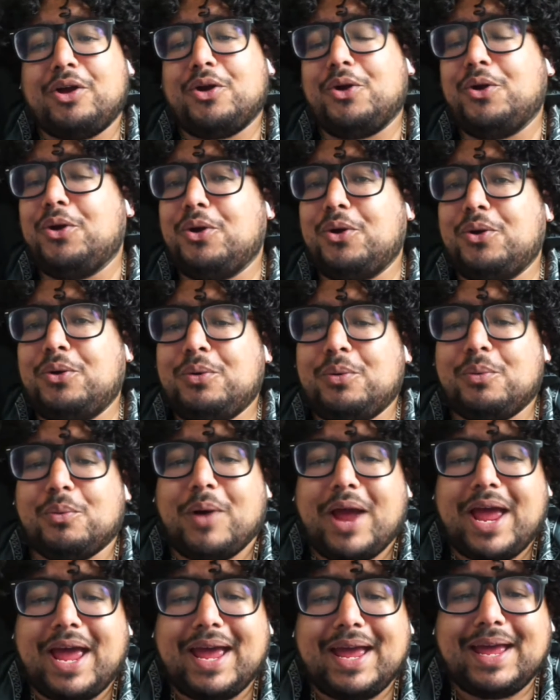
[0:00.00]
Who?
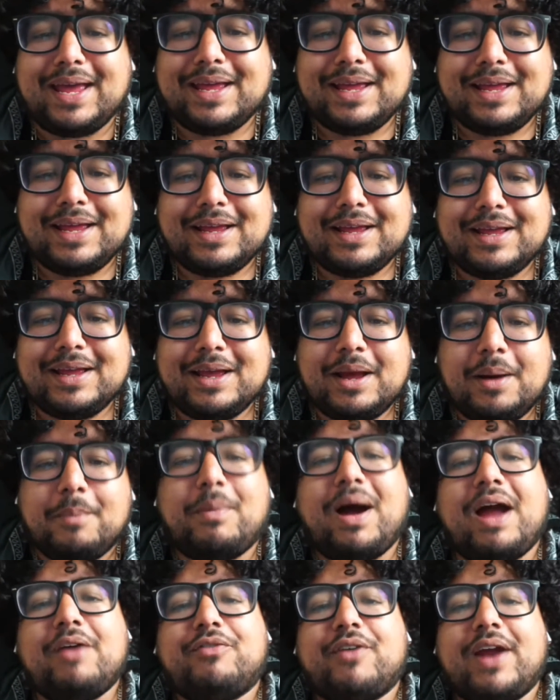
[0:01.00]
Where?
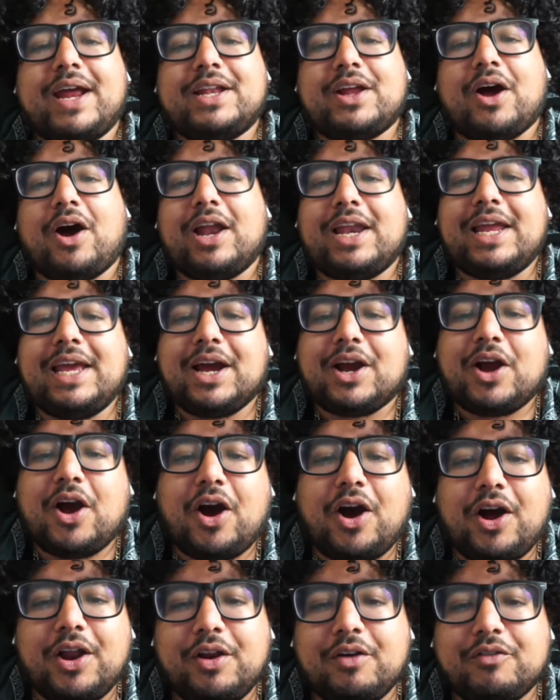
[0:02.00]
My friend Aalia
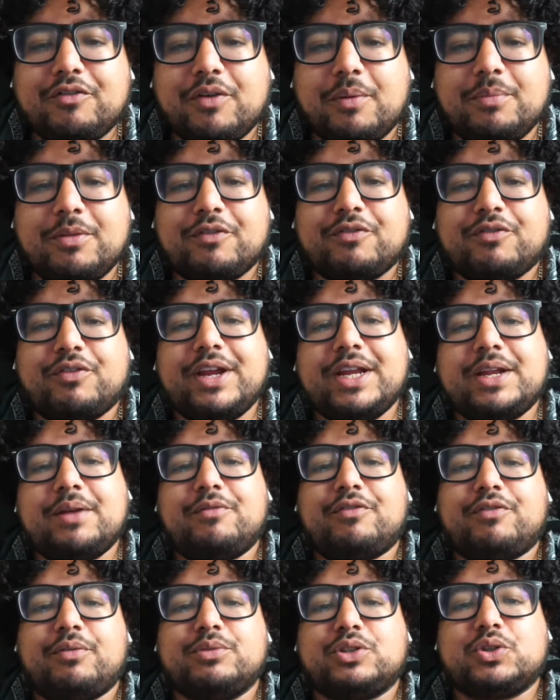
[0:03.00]
Khan from the
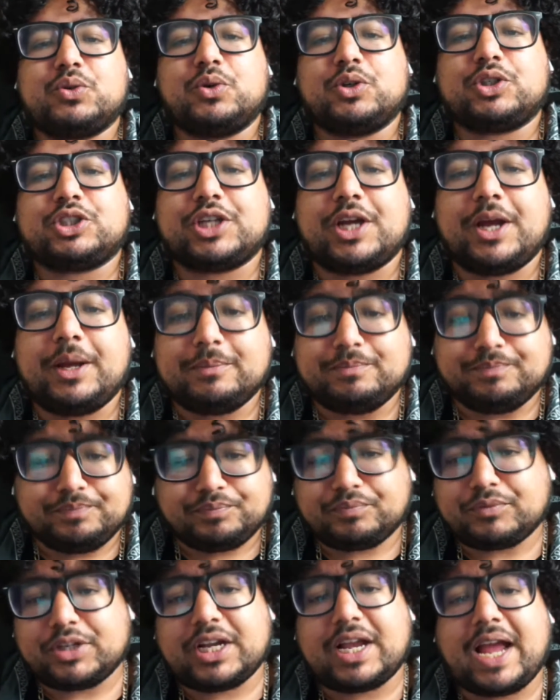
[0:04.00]
Freedom from Torture
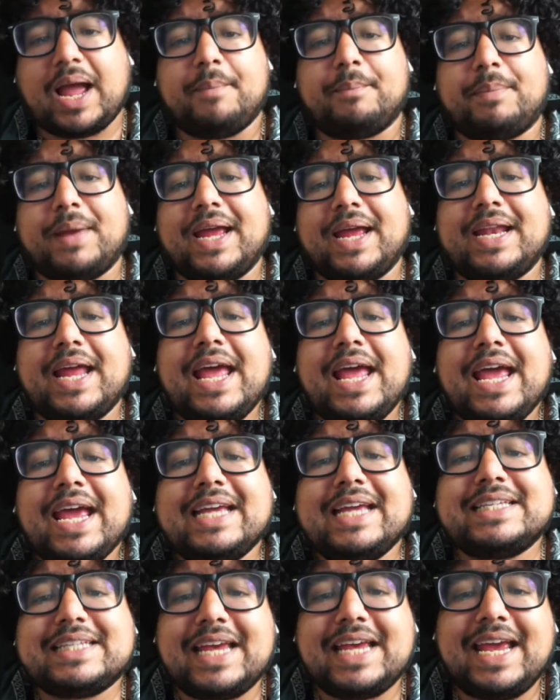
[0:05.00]
campaign
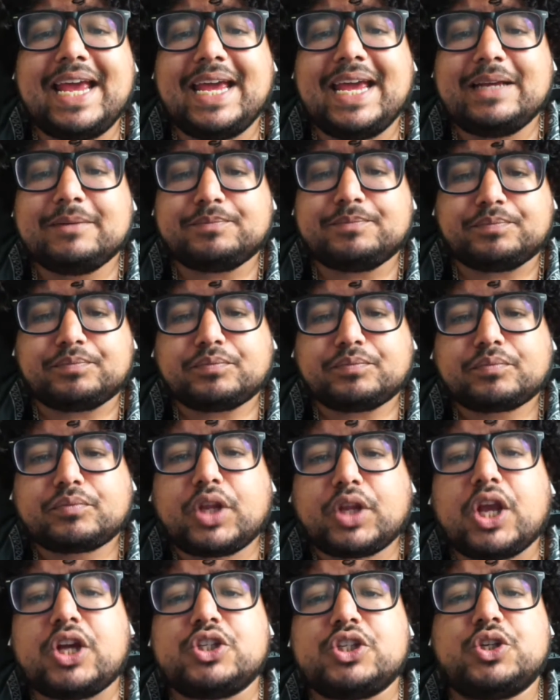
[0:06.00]
is here
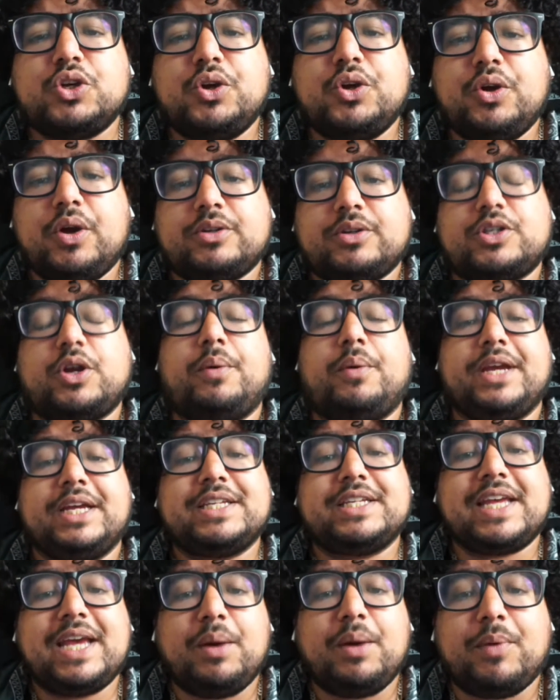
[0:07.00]

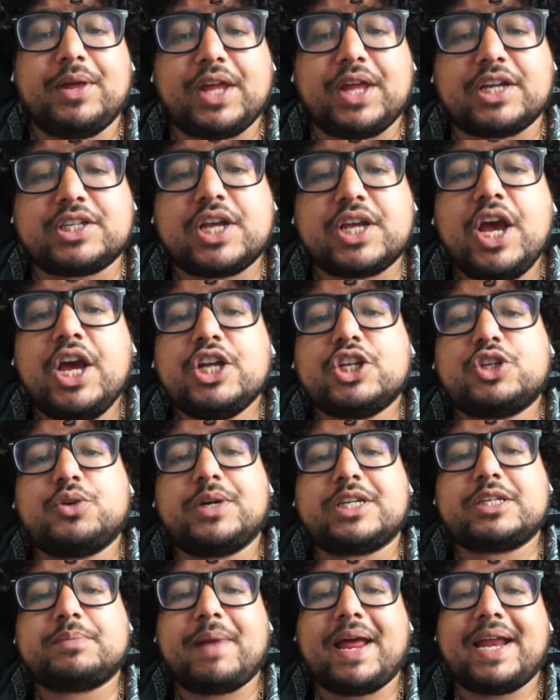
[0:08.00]
with us to
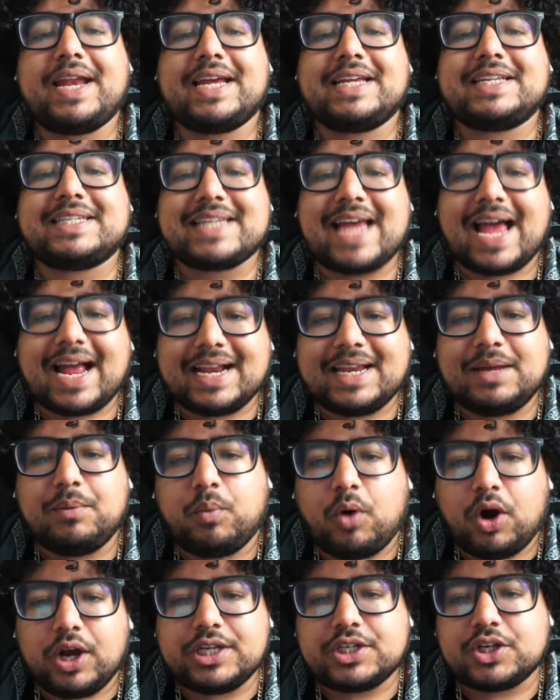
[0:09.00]
explain exactly
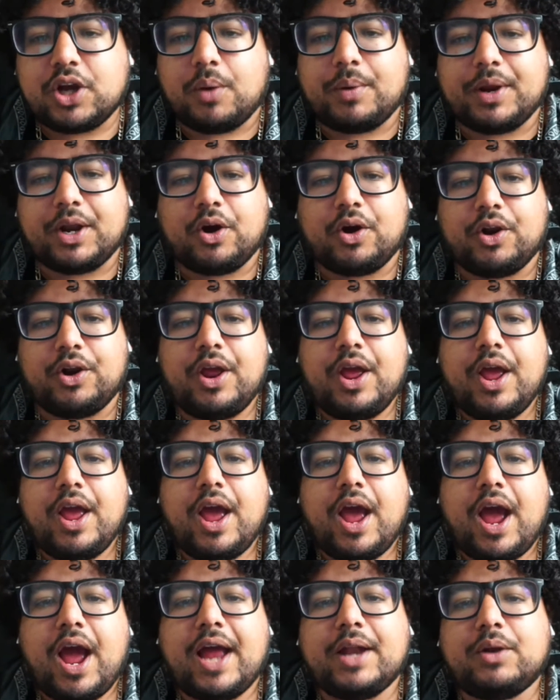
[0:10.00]
what is going on
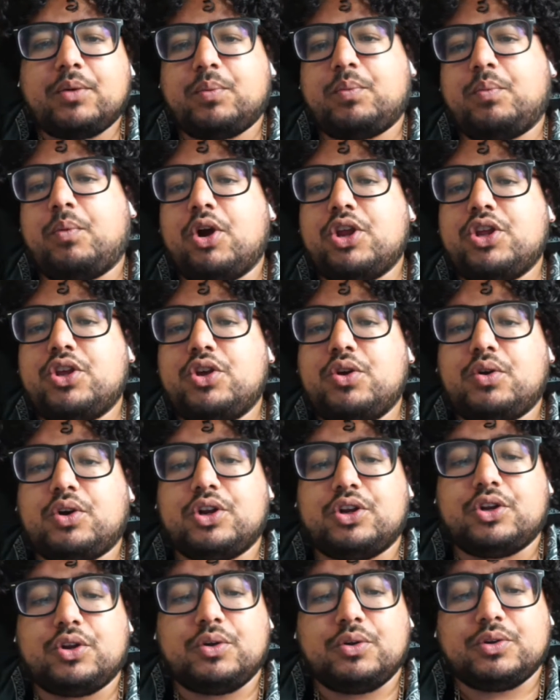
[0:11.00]
and what you
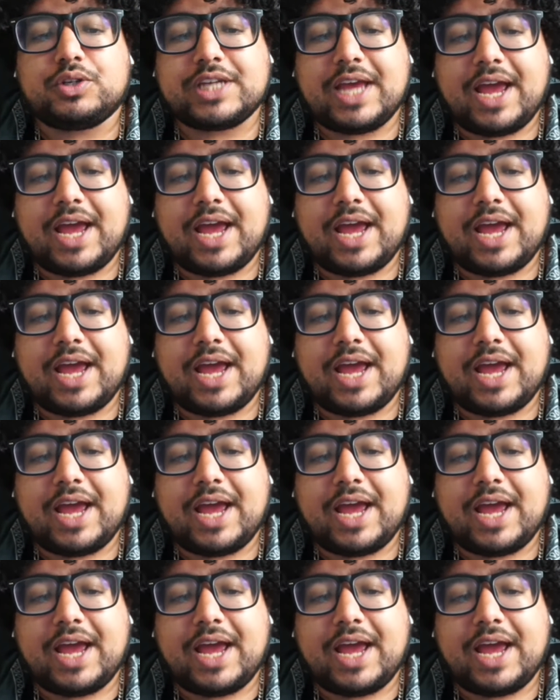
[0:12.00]
can do to